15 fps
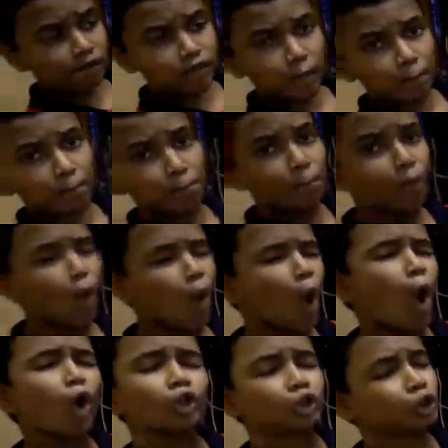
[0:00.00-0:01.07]
of the
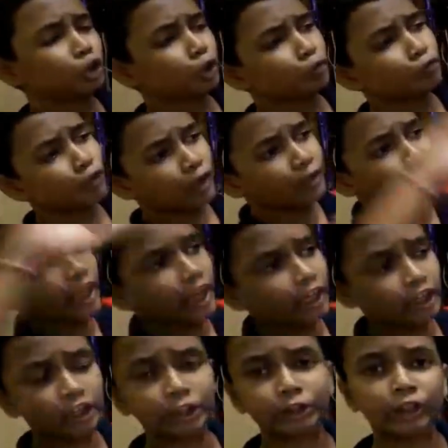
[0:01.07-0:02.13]
most
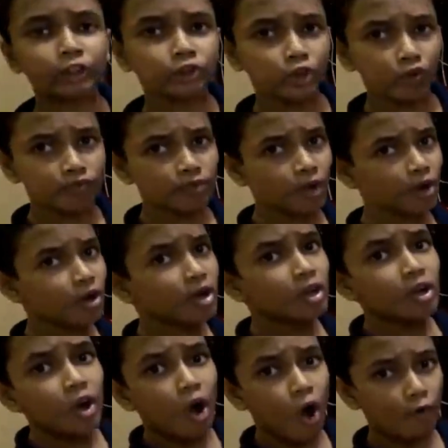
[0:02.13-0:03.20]
fertile regions of
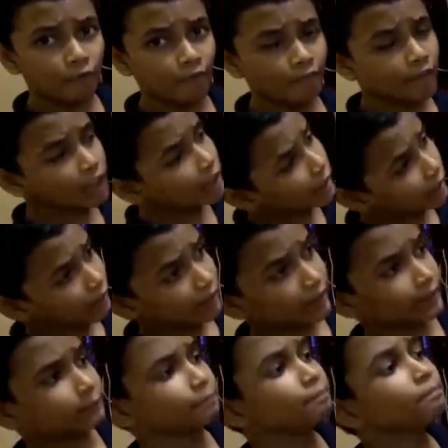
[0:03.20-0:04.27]
our
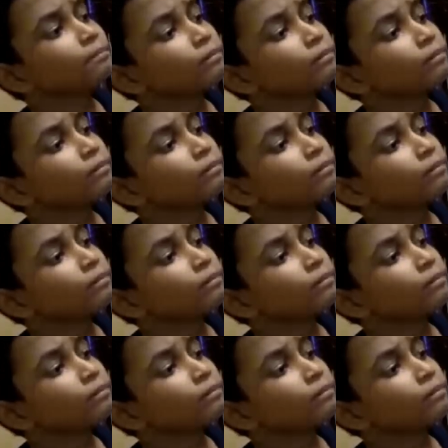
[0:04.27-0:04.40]
country.